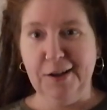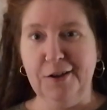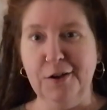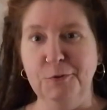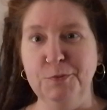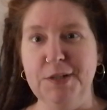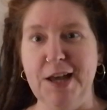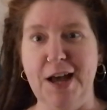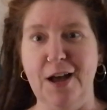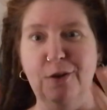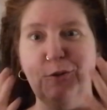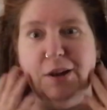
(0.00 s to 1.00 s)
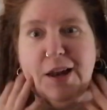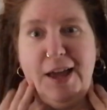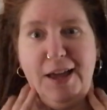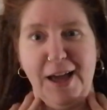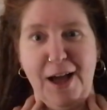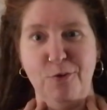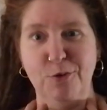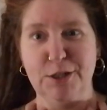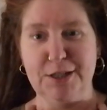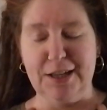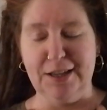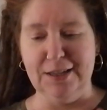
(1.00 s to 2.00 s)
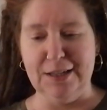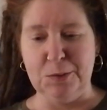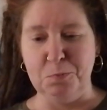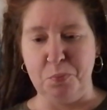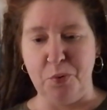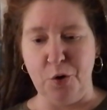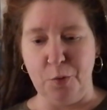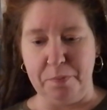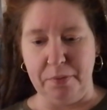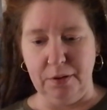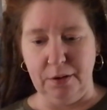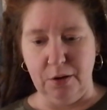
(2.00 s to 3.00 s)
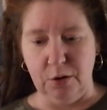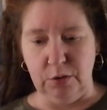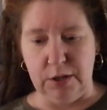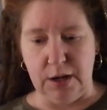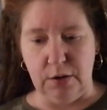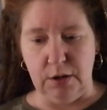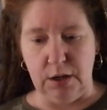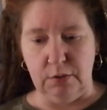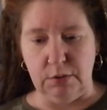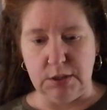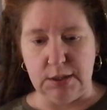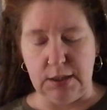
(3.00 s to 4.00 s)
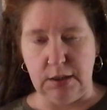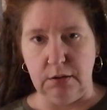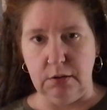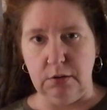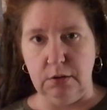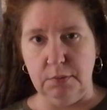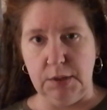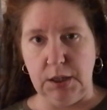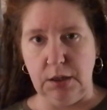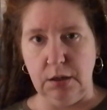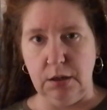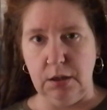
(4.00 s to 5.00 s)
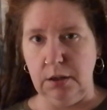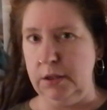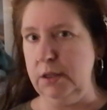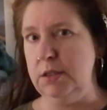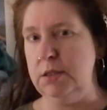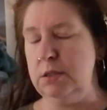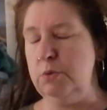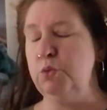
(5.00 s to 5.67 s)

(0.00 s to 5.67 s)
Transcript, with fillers: come down like I would see this purple go down and I was like oh my god that's